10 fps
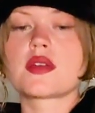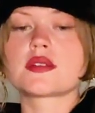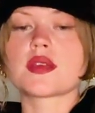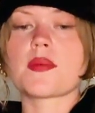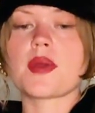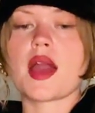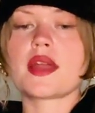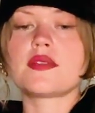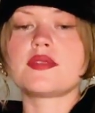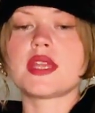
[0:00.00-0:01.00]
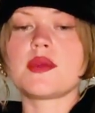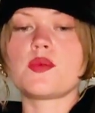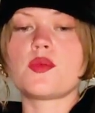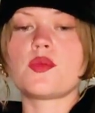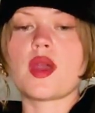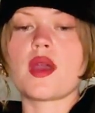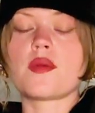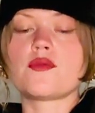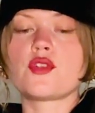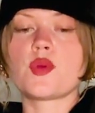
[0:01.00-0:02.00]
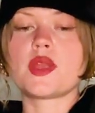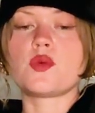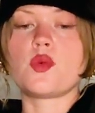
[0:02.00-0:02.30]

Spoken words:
some kind of deep rooted